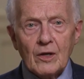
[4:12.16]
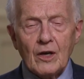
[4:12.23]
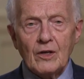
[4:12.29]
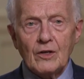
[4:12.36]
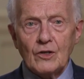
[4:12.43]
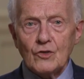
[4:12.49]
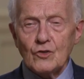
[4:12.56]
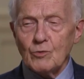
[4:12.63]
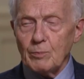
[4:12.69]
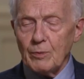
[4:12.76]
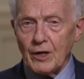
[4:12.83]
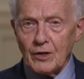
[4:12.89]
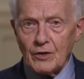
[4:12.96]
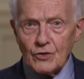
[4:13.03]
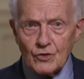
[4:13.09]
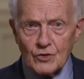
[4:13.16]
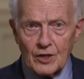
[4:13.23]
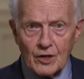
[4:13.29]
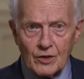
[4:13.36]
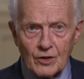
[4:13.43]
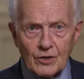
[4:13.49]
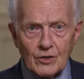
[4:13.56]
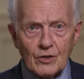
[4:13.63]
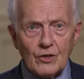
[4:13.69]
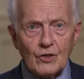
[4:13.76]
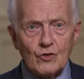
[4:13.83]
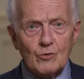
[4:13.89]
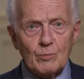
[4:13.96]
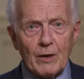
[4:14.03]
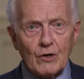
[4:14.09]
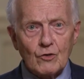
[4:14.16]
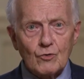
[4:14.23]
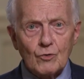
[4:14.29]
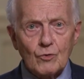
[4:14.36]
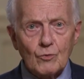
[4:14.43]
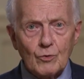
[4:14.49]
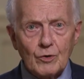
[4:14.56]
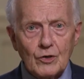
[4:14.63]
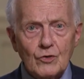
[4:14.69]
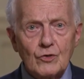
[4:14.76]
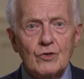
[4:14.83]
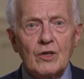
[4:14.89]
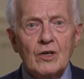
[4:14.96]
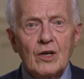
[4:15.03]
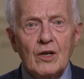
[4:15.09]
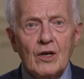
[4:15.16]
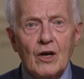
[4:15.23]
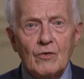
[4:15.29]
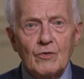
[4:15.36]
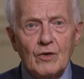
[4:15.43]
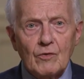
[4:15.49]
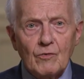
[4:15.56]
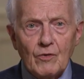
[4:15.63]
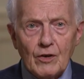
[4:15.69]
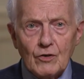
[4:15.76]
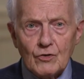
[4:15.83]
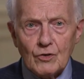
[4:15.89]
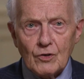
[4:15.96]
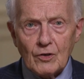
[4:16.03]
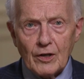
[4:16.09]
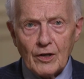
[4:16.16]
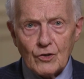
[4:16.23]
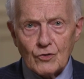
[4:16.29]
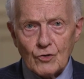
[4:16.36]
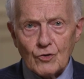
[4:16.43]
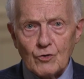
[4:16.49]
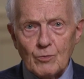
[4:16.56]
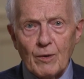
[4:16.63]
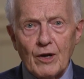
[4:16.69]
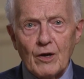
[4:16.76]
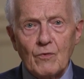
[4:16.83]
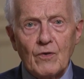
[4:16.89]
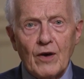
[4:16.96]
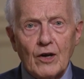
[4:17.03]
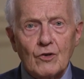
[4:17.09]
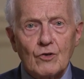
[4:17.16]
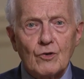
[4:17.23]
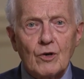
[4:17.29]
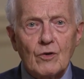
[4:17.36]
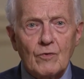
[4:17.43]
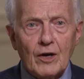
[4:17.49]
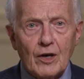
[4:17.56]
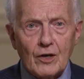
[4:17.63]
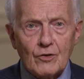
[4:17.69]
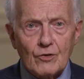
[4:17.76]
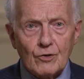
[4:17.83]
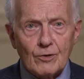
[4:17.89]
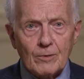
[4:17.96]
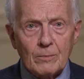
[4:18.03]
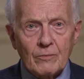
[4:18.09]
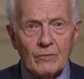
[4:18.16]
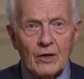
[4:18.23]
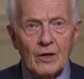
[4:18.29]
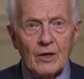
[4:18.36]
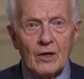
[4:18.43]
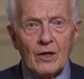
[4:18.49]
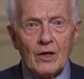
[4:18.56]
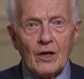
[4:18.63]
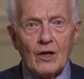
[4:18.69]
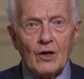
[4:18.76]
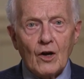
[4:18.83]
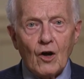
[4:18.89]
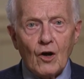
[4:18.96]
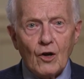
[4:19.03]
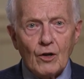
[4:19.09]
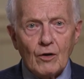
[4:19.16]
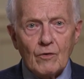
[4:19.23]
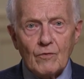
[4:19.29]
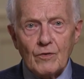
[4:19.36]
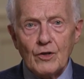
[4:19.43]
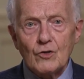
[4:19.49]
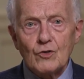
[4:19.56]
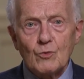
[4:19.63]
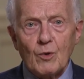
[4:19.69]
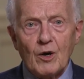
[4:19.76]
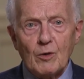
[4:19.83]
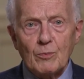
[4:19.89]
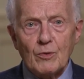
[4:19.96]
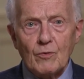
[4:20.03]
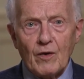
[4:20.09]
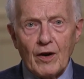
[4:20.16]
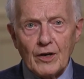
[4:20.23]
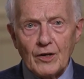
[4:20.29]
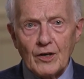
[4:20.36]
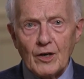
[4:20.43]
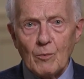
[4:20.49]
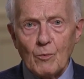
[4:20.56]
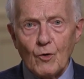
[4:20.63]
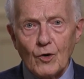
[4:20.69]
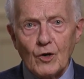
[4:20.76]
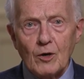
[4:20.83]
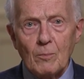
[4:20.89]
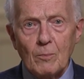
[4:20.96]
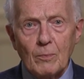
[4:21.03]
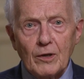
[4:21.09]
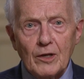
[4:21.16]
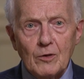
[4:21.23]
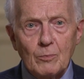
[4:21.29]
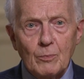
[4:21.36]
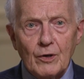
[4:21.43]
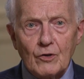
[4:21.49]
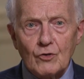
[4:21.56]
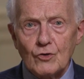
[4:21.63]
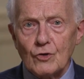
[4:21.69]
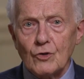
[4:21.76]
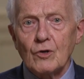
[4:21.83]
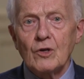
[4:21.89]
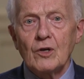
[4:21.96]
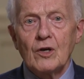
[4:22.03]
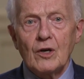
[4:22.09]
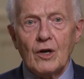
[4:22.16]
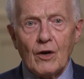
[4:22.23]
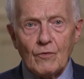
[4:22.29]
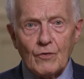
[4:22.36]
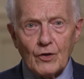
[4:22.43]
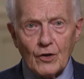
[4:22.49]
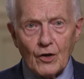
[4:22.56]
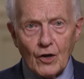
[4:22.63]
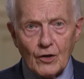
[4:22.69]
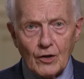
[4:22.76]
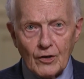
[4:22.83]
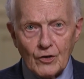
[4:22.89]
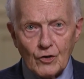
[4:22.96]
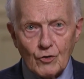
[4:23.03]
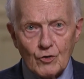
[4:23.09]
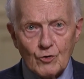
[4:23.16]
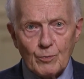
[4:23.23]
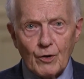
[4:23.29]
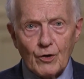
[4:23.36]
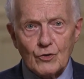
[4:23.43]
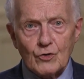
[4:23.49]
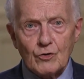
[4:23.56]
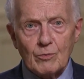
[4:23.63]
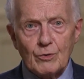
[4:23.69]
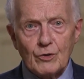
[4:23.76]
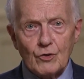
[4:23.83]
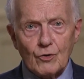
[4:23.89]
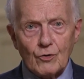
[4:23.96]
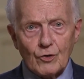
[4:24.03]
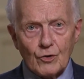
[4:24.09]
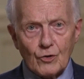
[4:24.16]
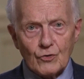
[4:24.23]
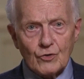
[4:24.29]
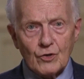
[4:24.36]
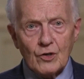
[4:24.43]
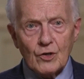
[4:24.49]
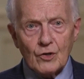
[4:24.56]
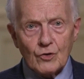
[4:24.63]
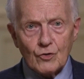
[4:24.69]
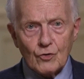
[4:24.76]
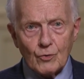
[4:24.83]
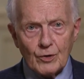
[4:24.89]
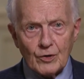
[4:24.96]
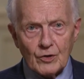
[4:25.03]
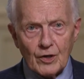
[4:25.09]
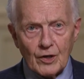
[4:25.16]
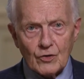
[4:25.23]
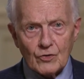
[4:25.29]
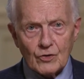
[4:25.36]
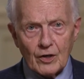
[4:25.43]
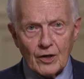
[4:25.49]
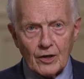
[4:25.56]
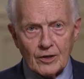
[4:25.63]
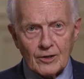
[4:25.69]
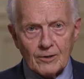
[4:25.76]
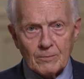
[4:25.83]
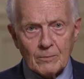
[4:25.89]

and extended the spectral reach of conventional lasers by a factor of 100. And all of this while providing a more complete picture of the nonlinear response of materials to intense light.